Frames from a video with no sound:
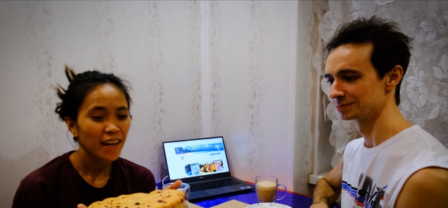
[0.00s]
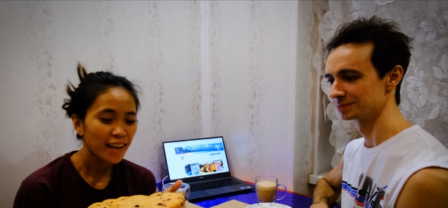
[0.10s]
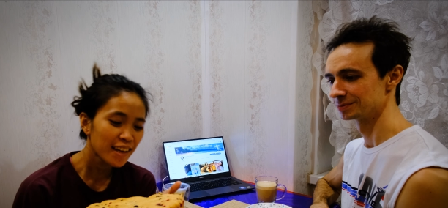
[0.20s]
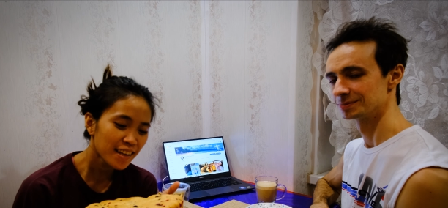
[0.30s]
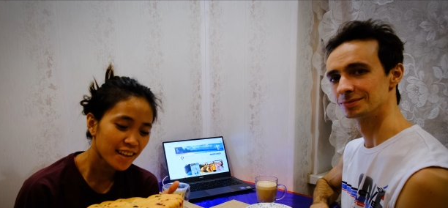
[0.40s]

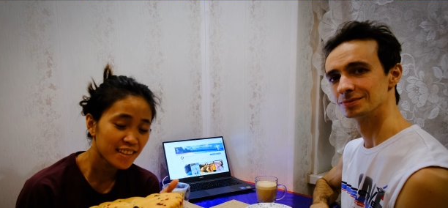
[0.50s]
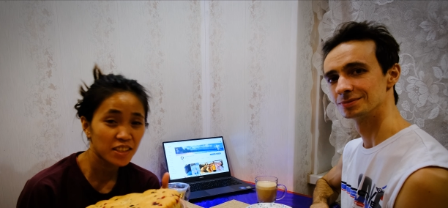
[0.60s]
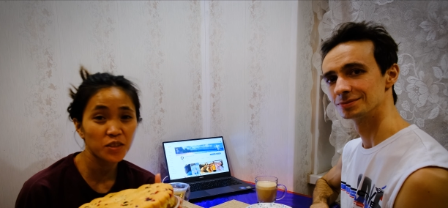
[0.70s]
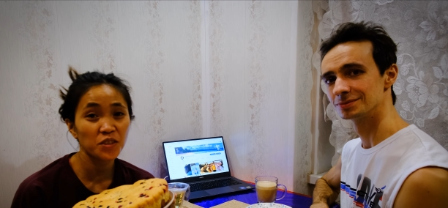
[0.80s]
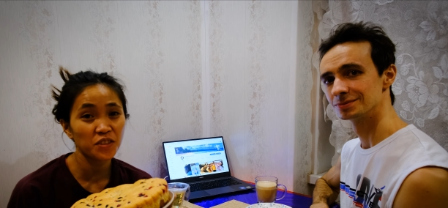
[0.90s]
Speaker 1: Hi guys,
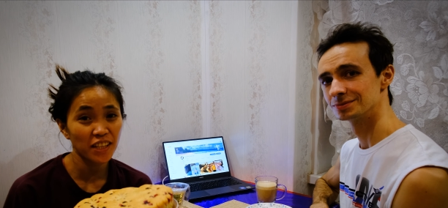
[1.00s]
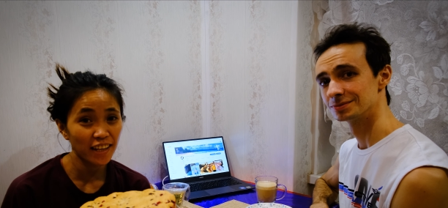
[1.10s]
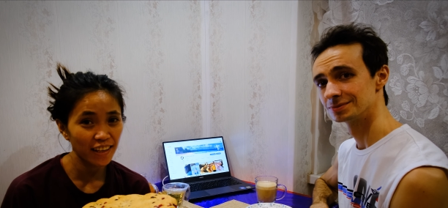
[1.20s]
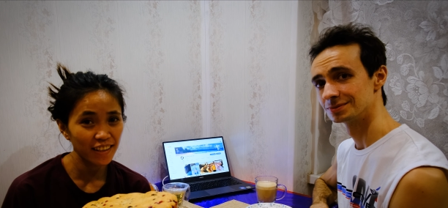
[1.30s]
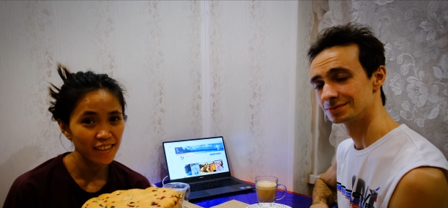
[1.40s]
so
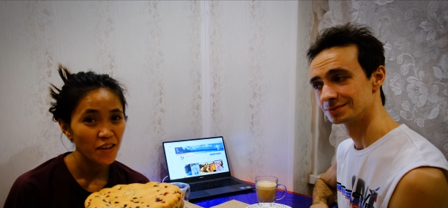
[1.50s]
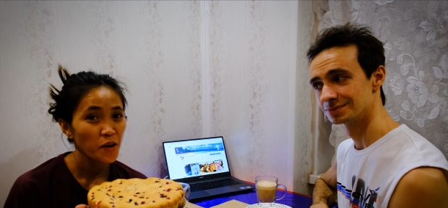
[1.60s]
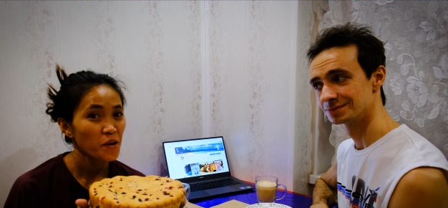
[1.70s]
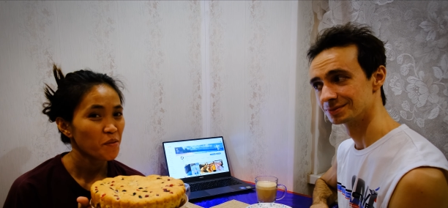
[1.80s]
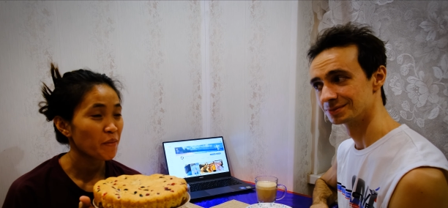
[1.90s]
today
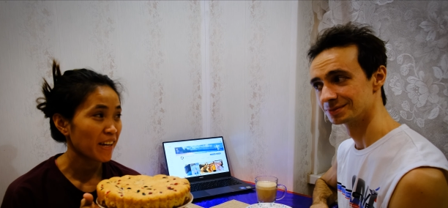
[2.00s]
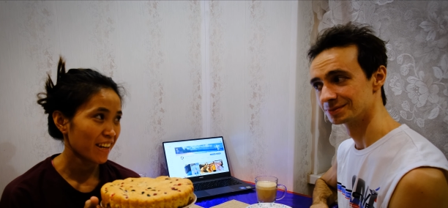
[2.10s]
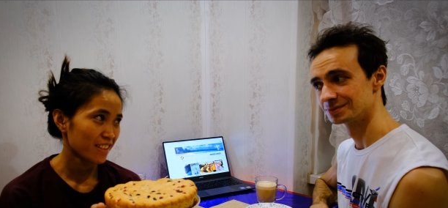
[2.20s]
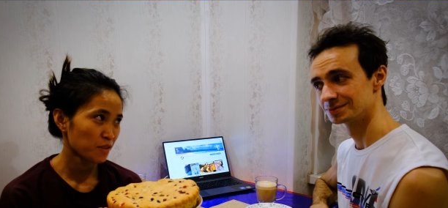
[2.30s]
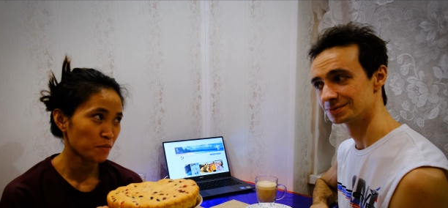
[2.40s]
my
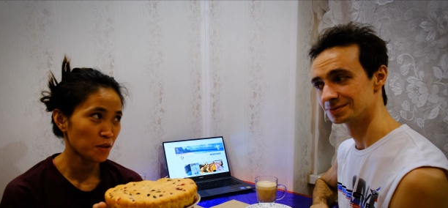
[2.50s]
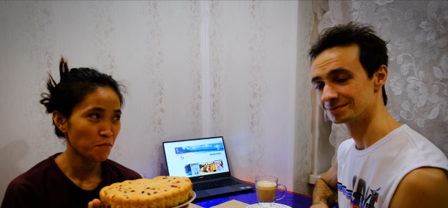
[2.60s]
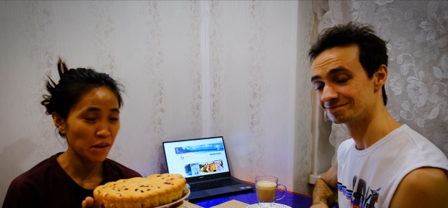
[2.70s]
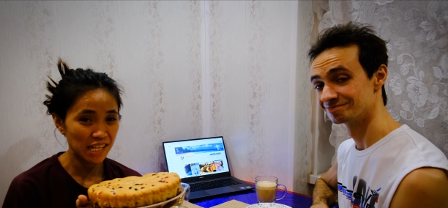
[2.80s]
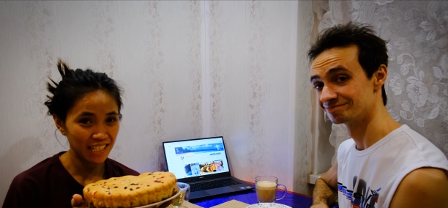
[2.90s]
husband
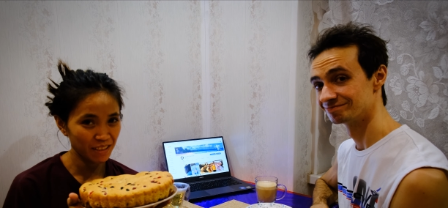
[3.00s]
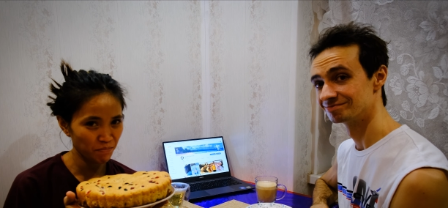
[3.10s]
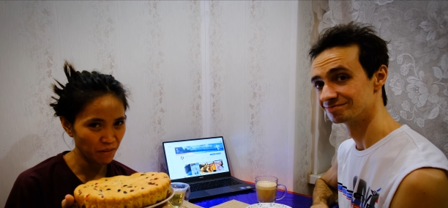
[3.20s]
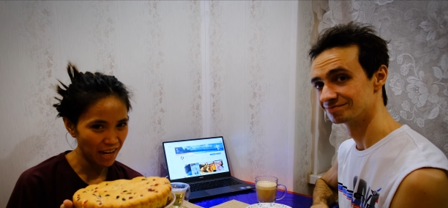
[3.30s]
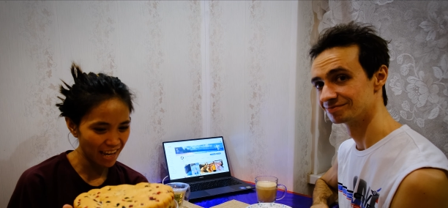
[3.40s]
made a
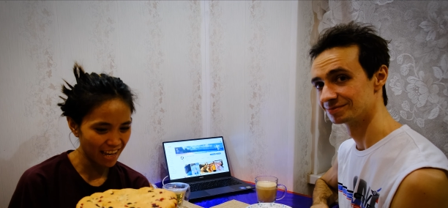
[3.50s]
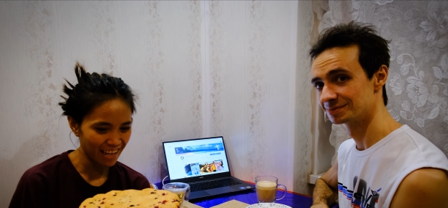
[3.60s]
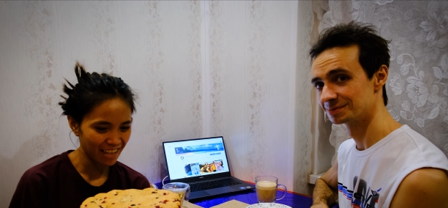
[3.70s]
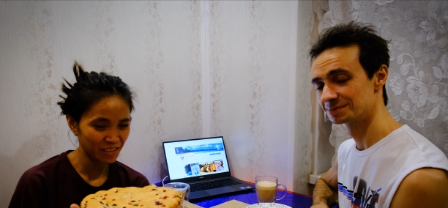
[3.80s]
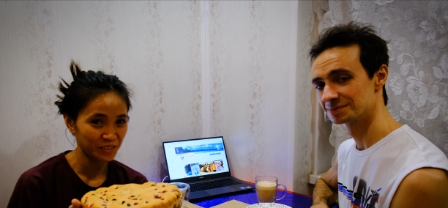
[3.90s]

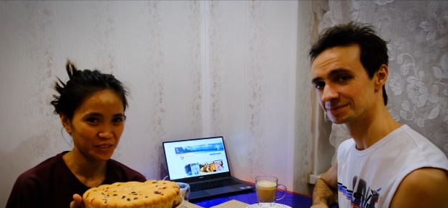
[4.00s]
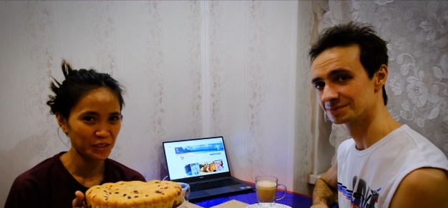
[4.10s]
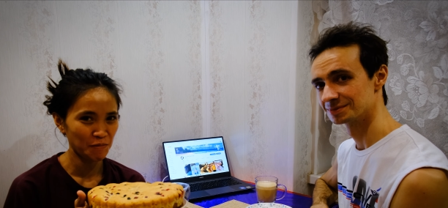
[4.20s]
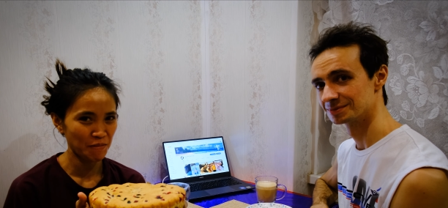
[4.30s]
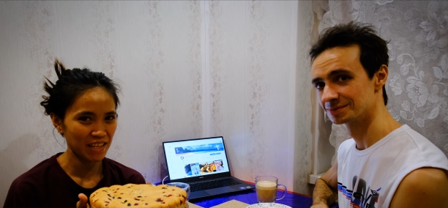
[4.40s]
pie
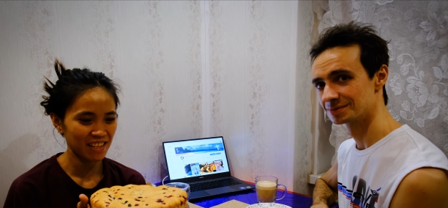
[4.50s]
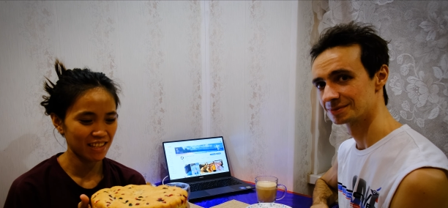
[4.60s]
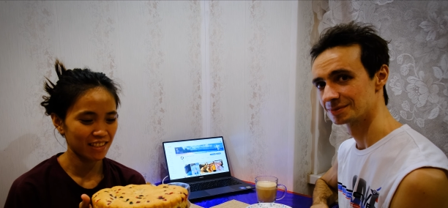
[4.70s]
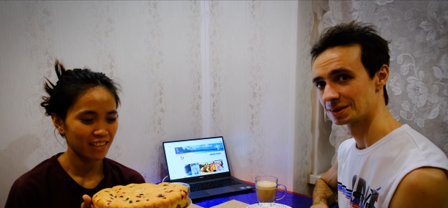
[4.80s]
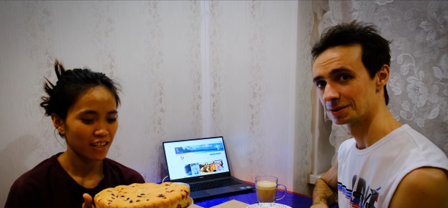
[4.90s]
for
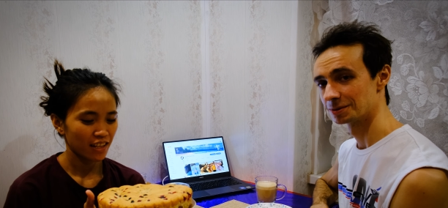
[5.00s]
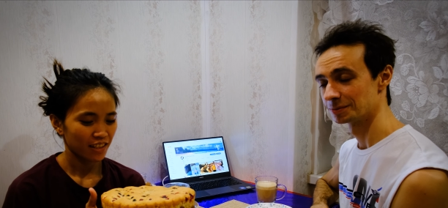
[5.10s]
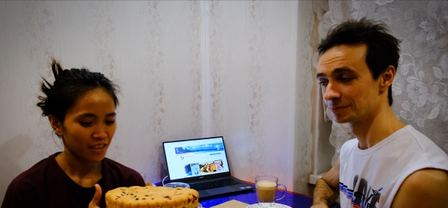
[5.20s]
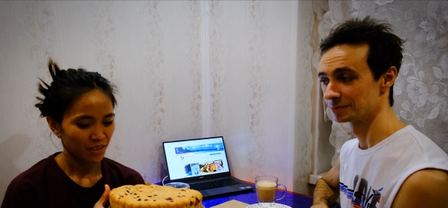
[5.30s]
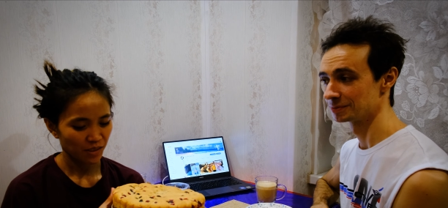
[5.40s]
me.
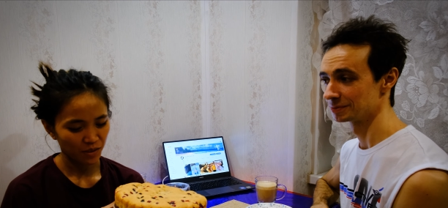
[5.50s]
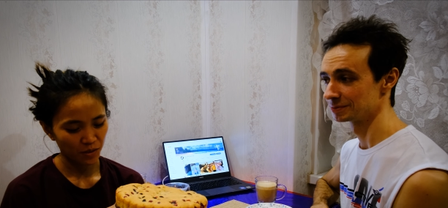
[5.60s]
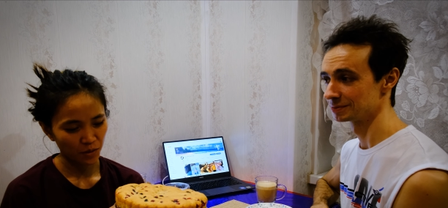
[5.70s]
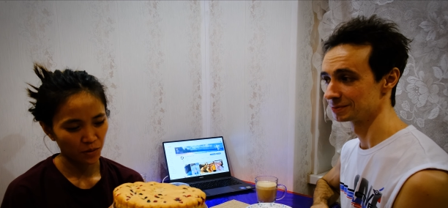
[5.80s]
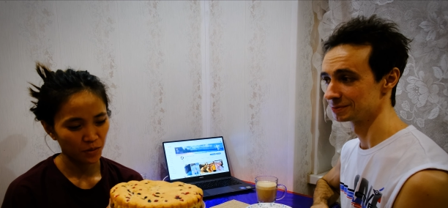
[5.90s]

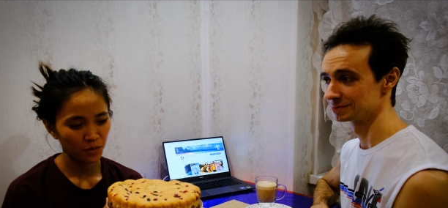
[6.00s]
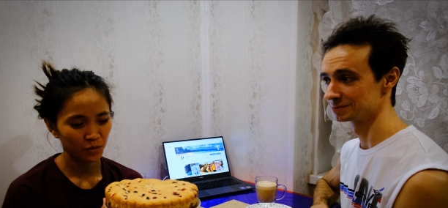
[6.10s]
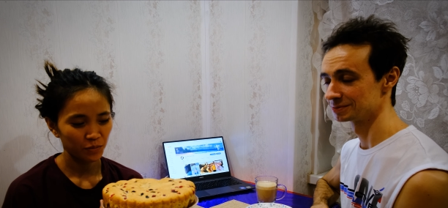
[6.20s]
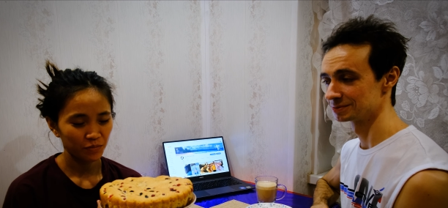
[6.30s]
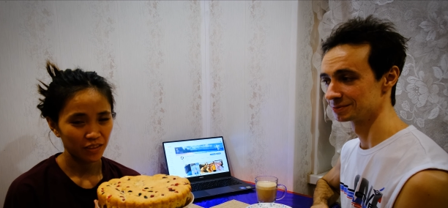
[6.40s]
So
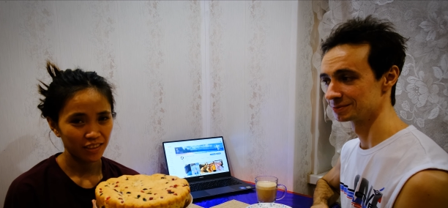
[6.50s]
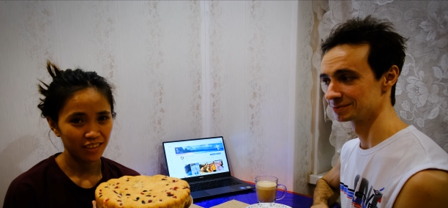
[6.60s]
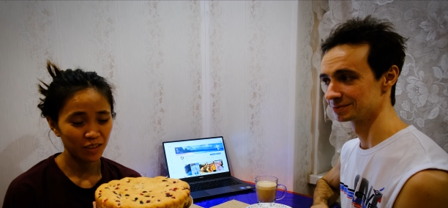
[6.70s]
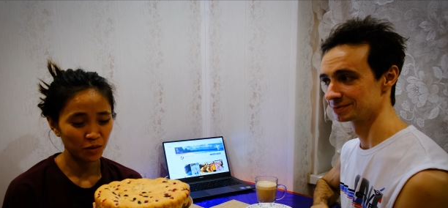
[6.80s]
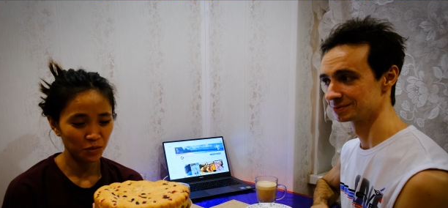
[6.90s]

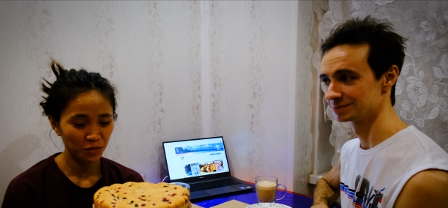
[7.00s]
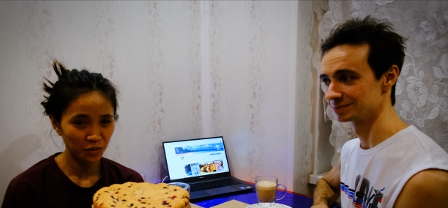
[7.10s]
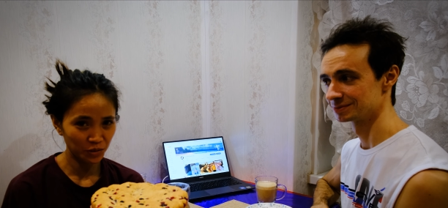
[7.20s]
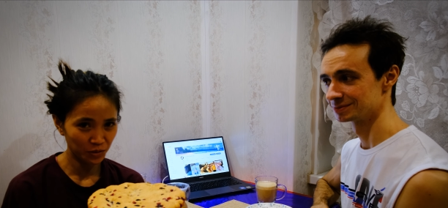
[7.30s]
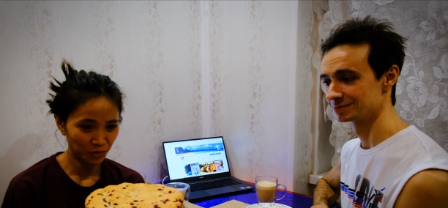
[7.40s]
it's look
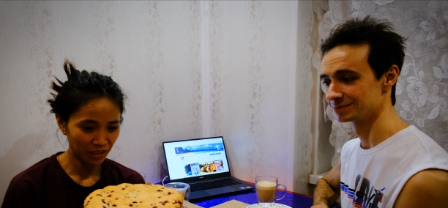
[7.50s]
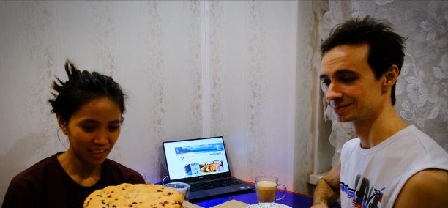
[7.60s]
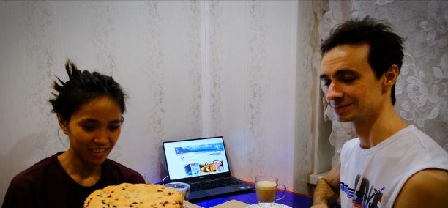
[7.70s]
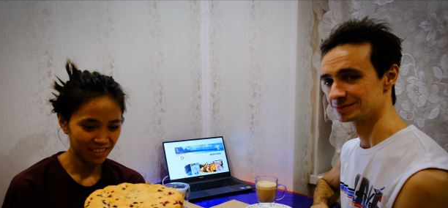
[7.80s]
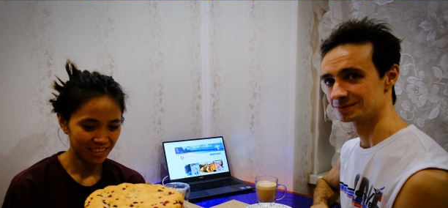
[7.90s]
good,
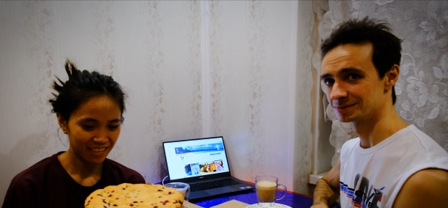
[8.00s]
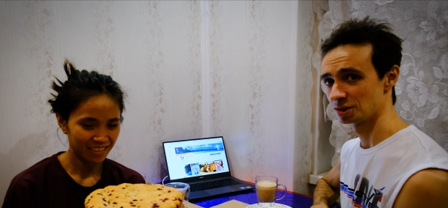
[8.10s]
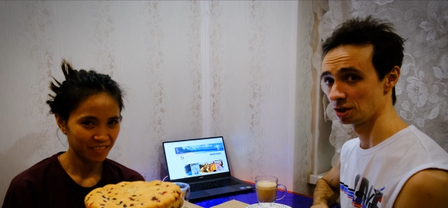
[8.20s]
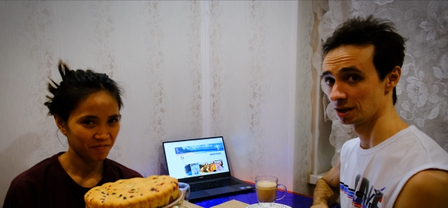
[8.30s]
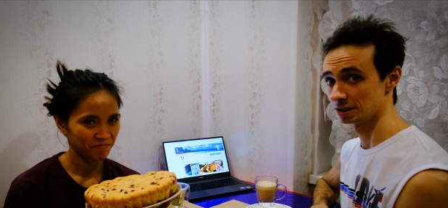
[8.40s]
right?
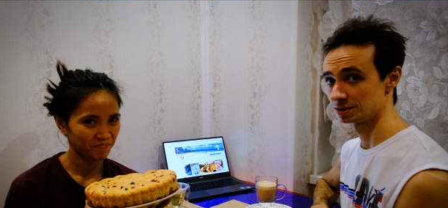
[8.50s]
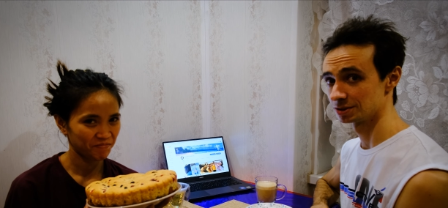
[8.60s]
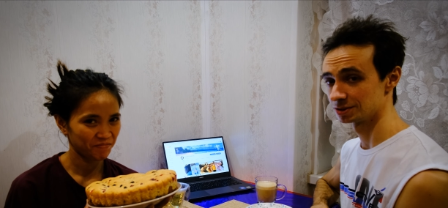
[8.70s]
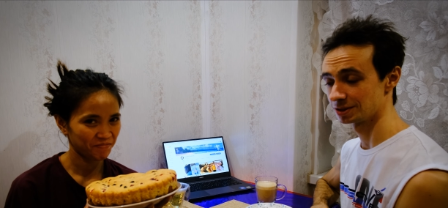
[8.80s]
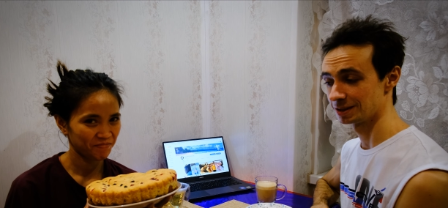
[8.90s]
Yeah, it's
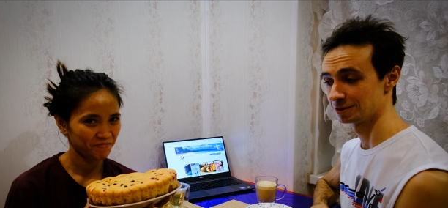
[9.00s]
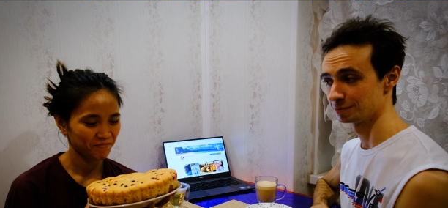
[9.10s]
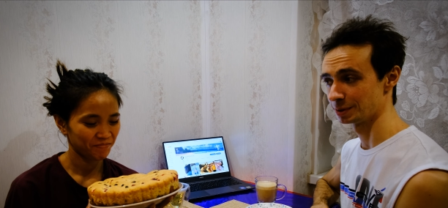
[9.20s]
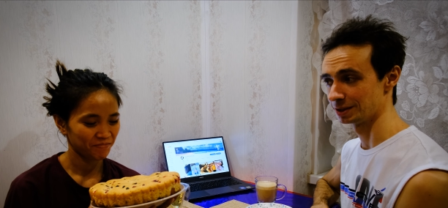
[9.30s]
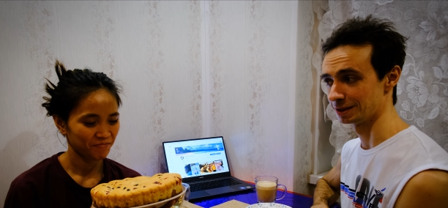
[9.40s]
a sign of
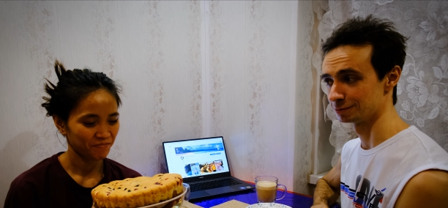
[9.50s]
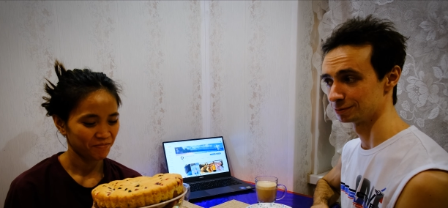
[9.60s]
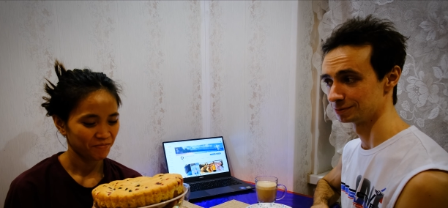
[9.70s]
my love.